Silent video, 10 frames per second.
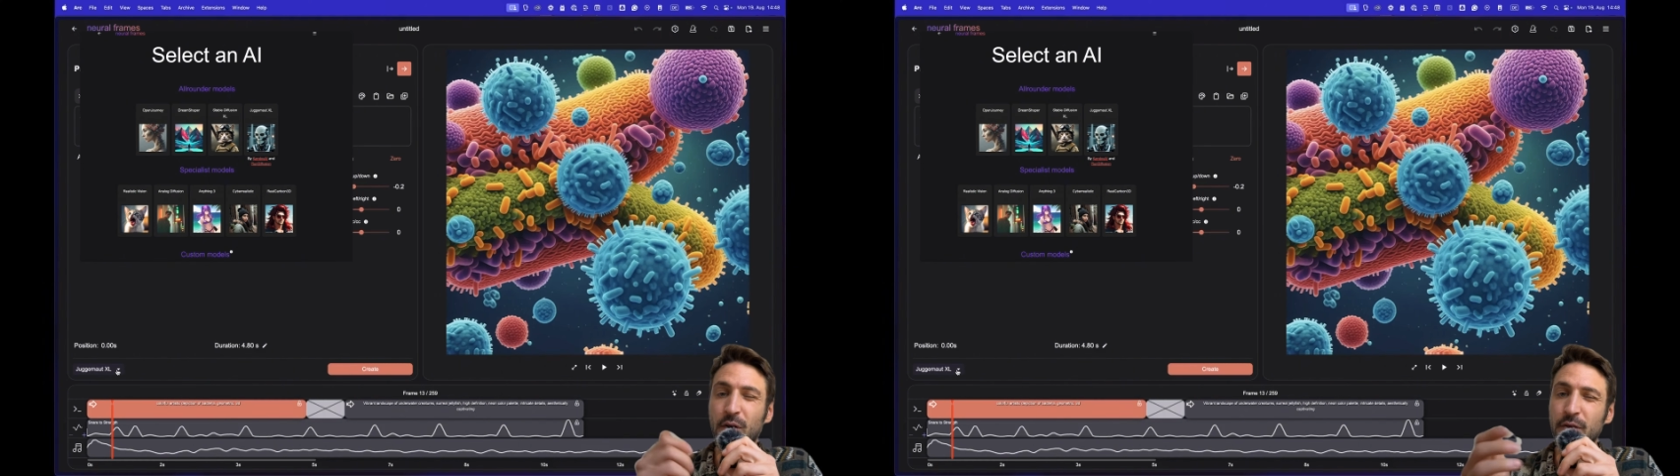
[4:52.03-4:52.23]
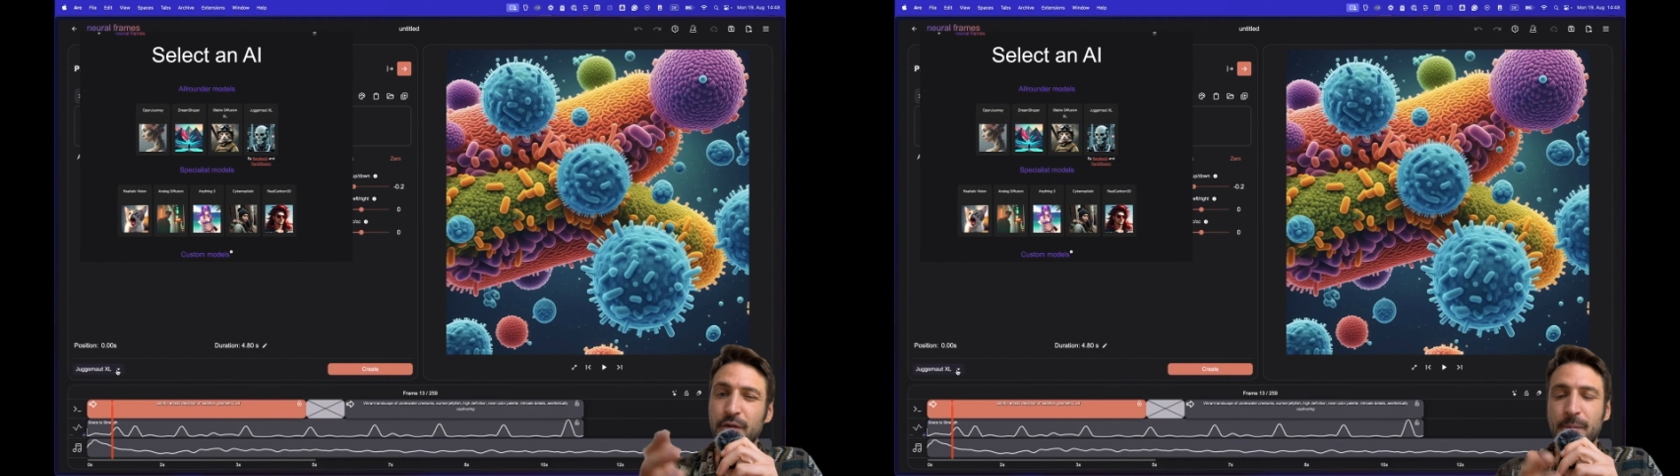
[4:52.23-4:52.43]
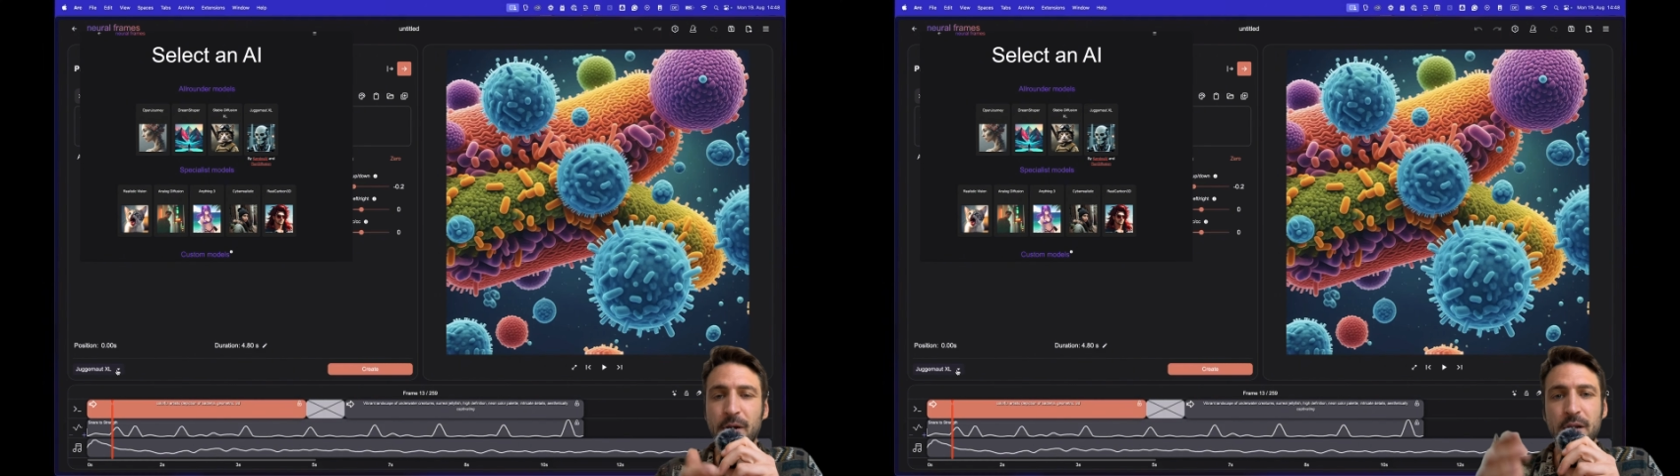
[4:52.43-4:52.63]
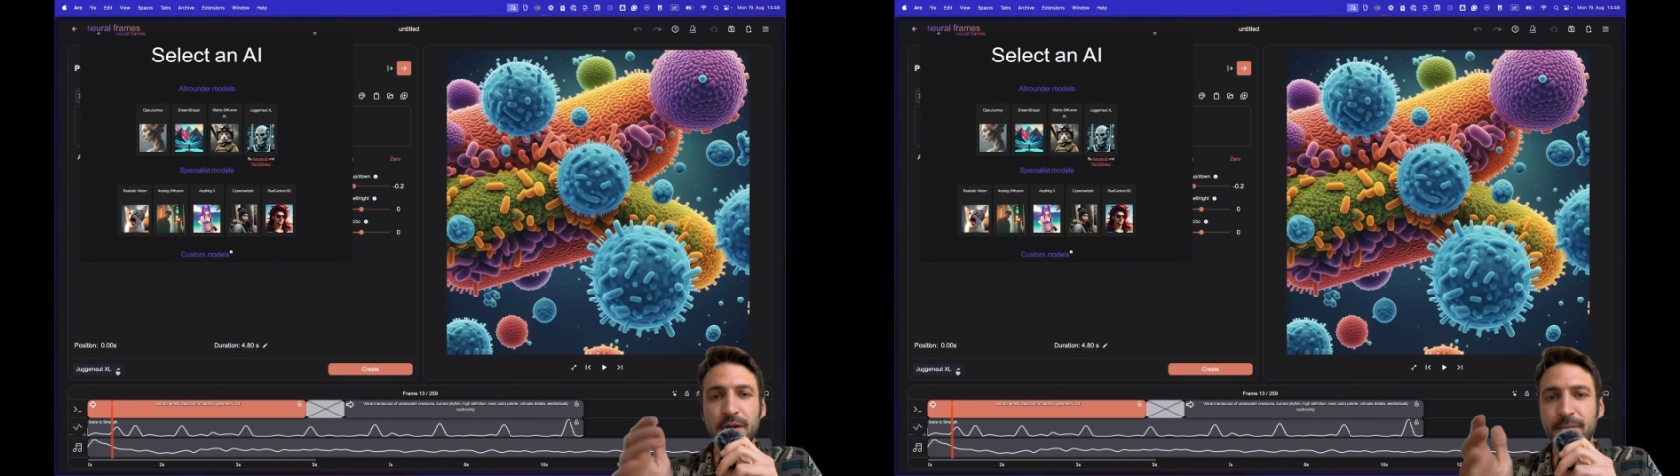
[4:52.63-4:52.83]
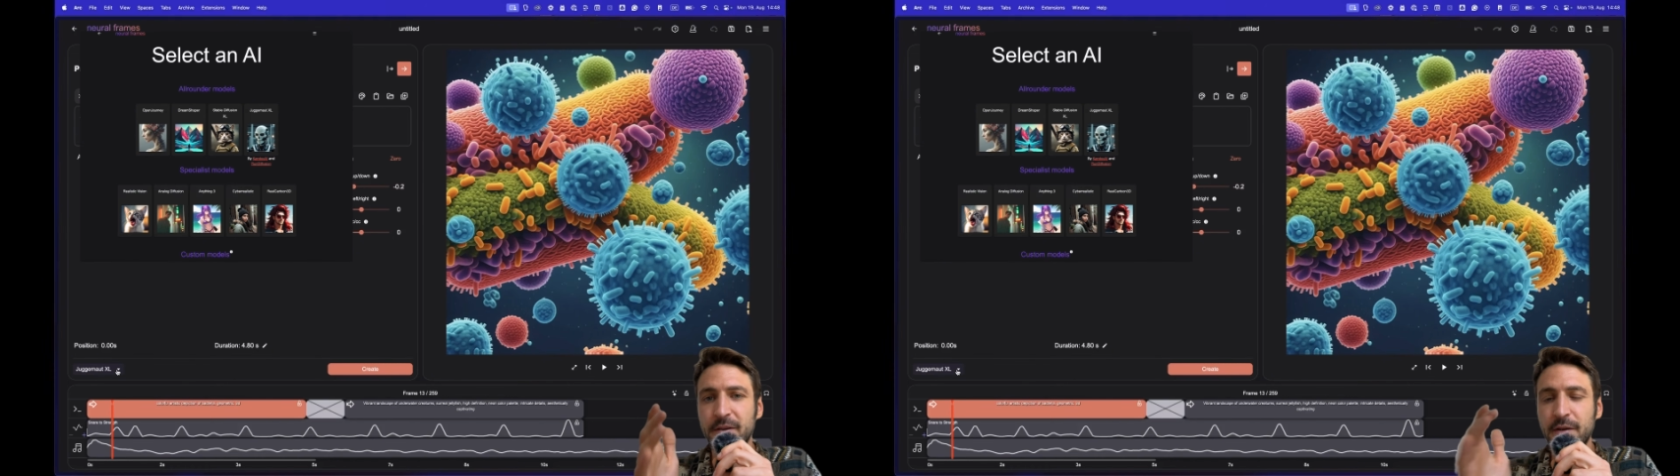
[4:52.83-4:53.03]
All of them are a
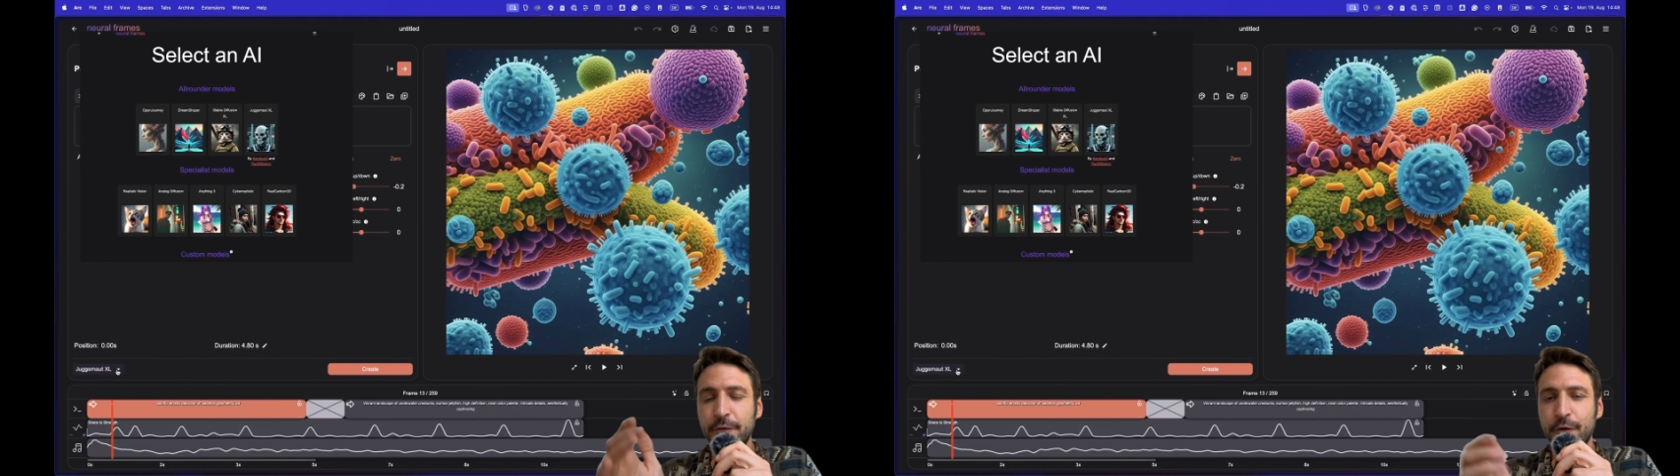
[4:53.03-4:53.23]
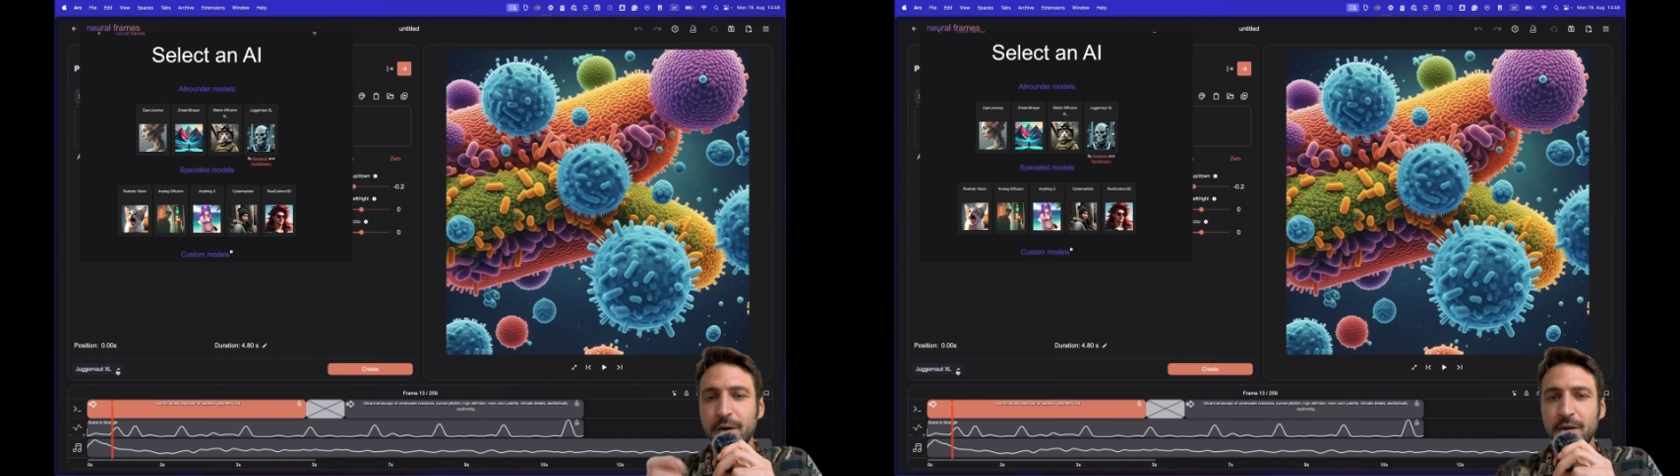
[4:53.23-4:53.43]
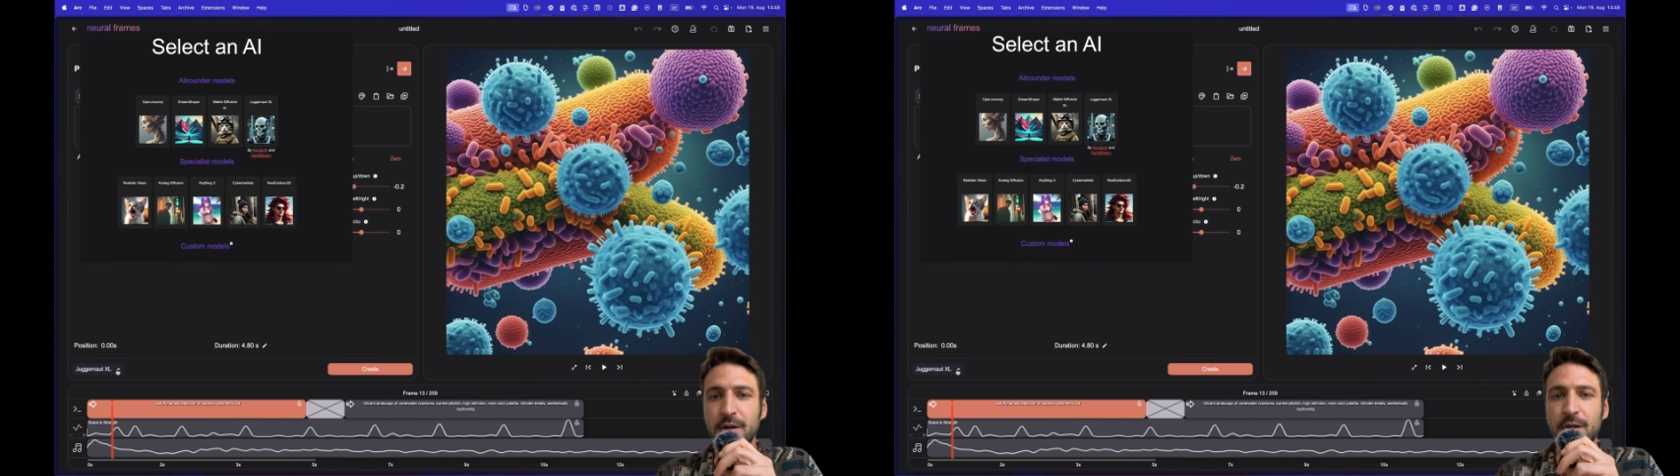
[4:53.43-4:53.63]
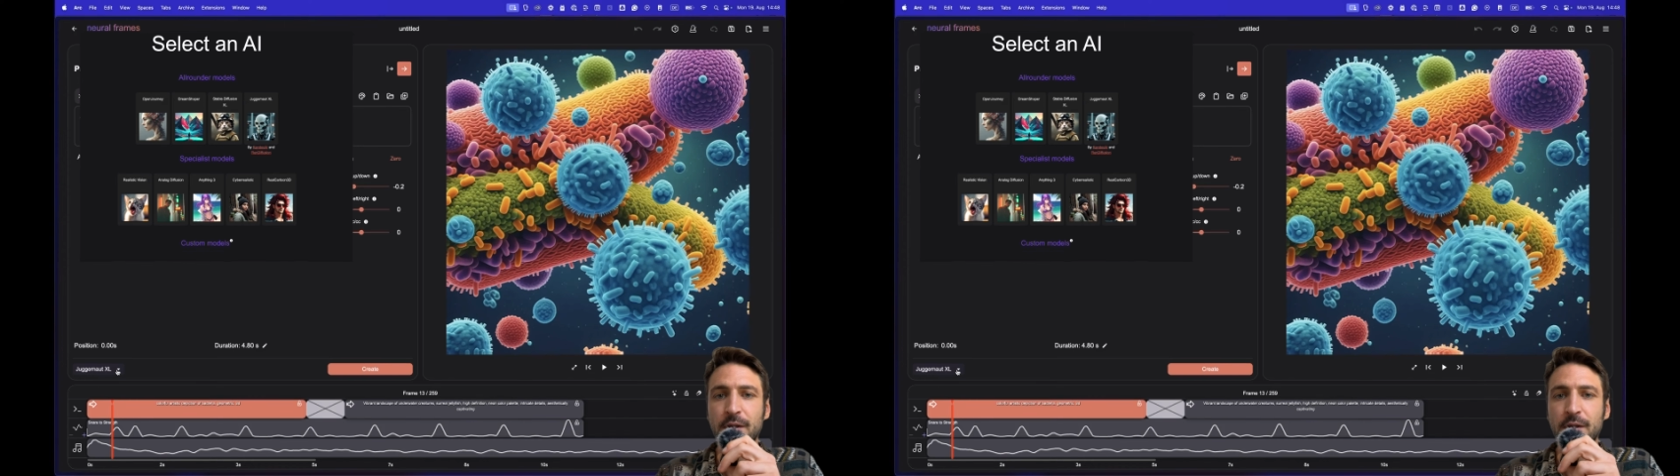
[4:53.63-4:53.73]
little bit different.